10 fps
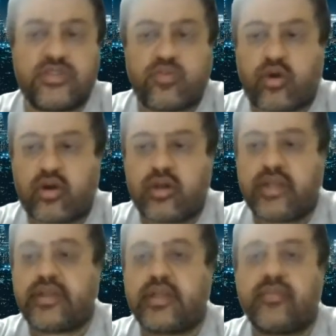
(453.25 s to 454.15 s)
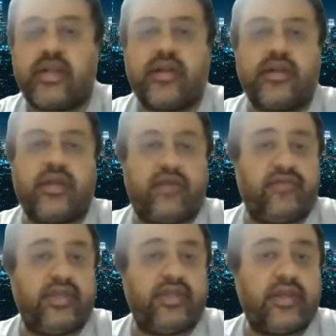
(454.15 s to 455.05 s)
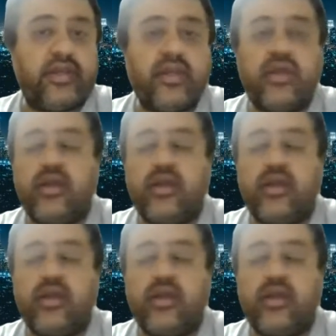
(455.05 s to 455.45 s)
small increment every year,